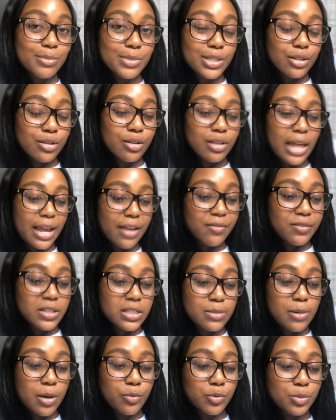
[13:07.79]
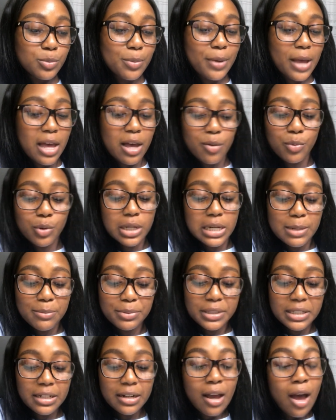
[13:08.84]
I'm still like fixing my room up how I want it,
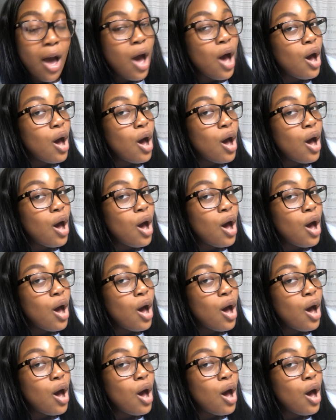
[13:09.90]
but